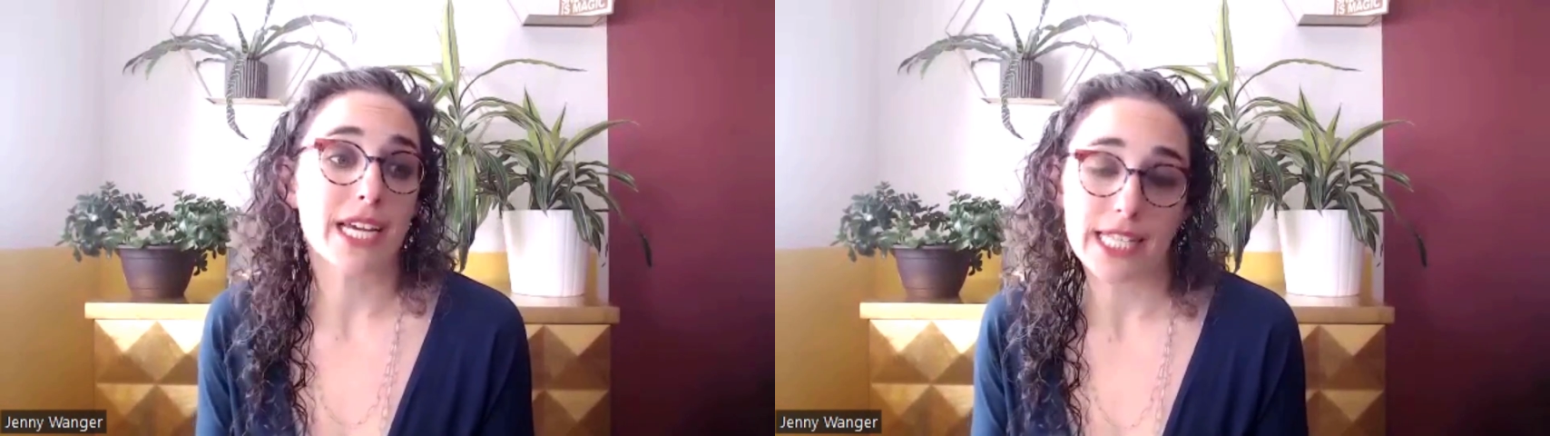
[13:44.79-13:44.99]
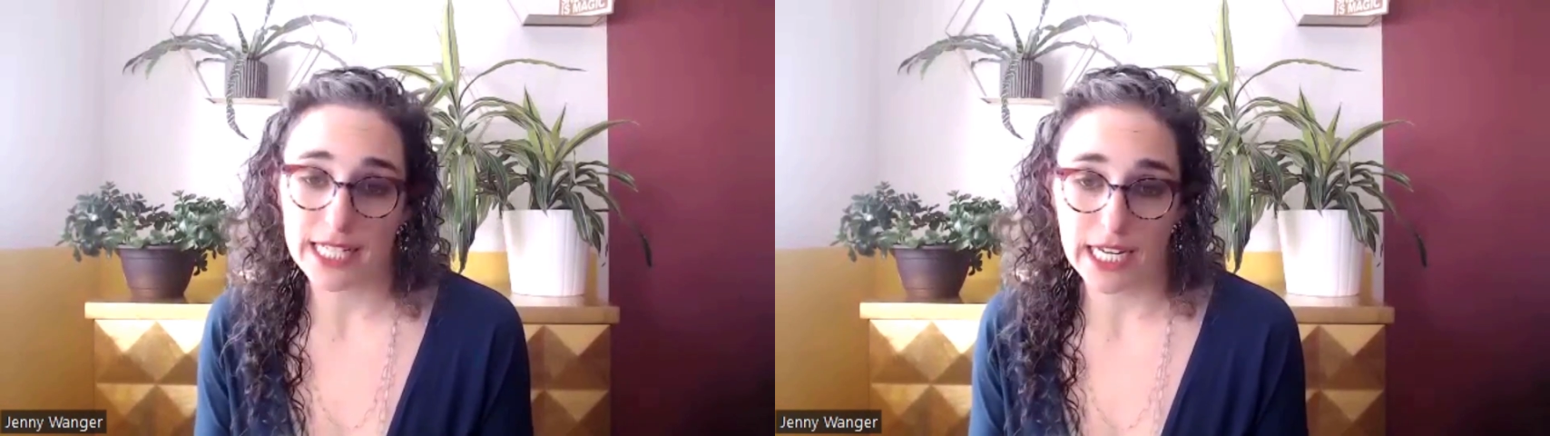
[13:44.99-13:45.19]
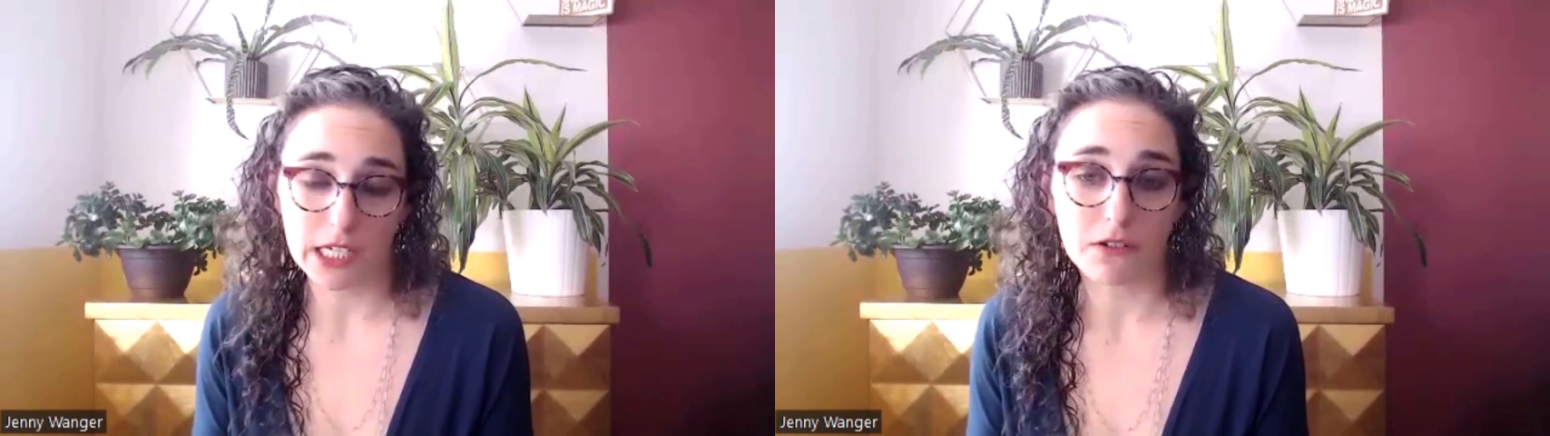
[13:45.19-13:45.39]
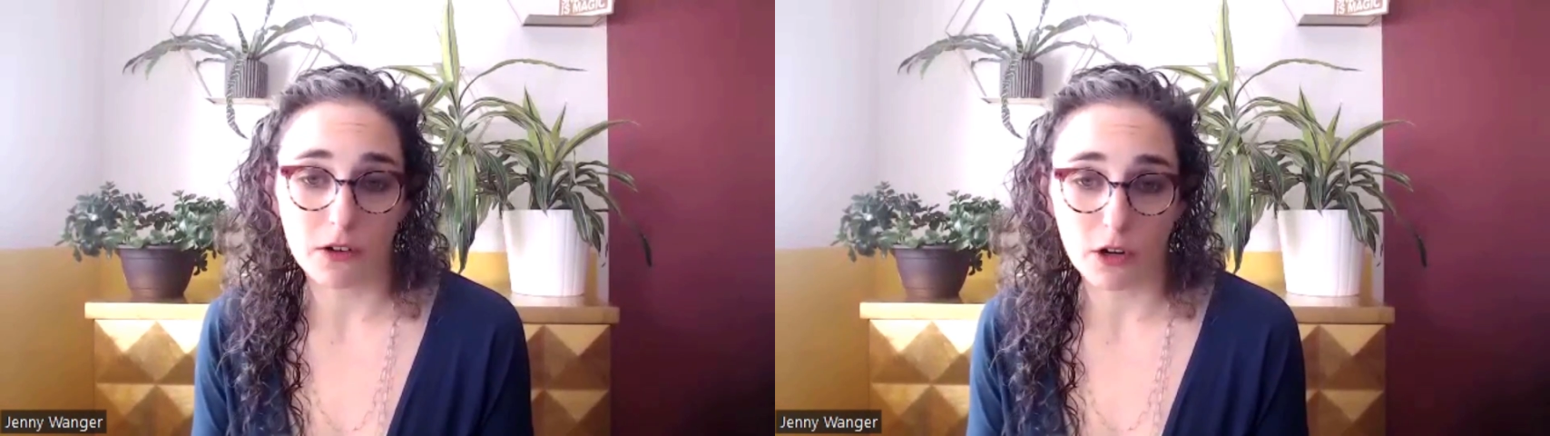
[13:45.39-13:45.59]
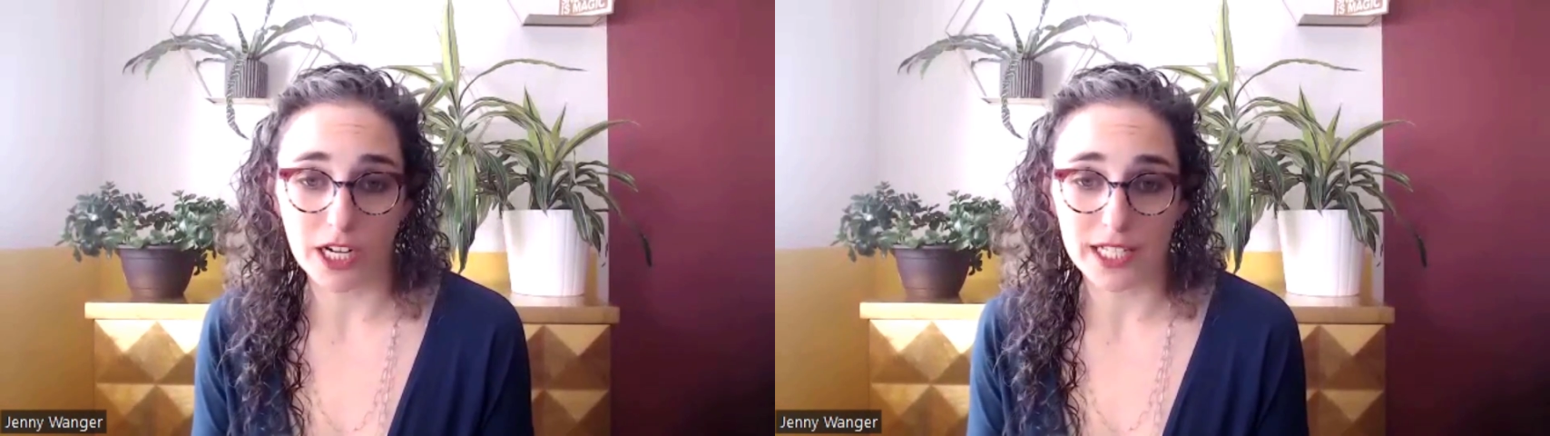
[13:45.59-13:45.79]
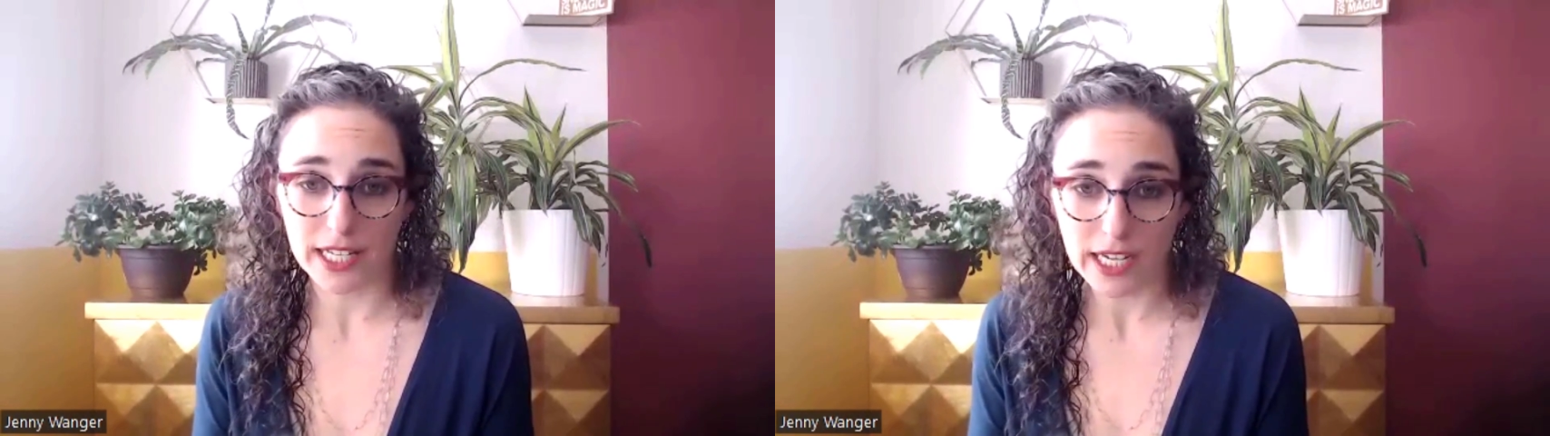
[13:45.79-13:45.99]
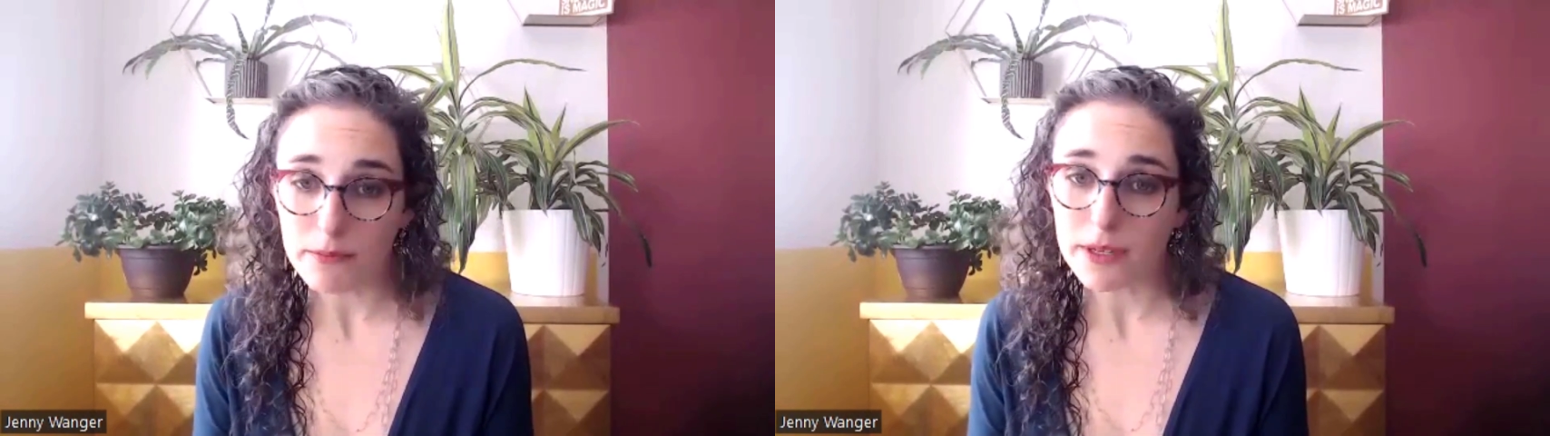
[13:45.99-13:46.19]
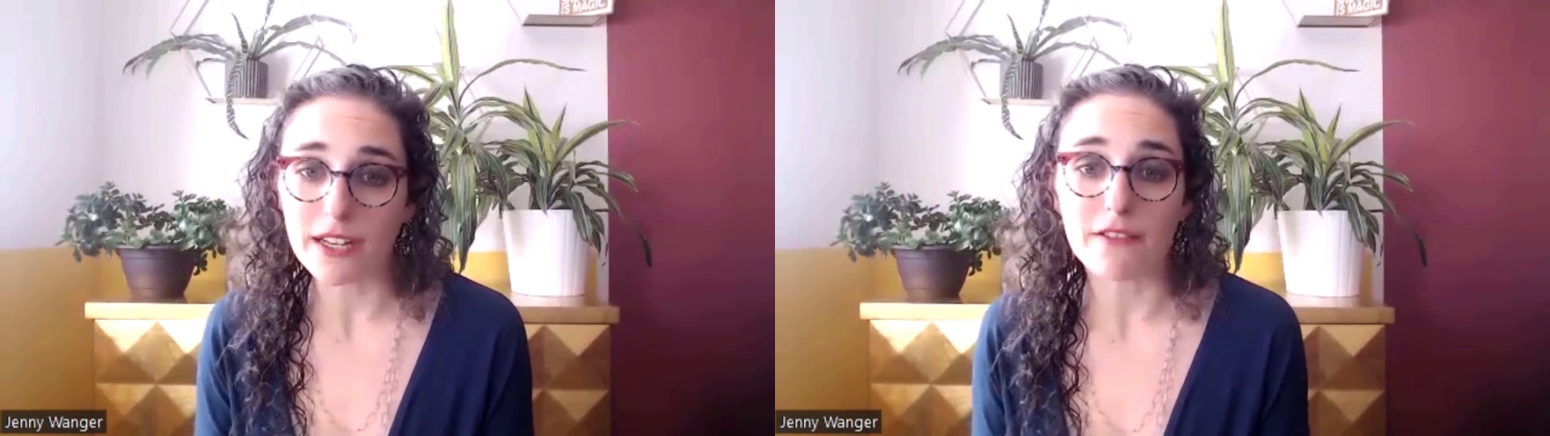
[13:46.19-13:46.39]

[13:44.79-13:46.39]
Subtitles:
it standard across the company,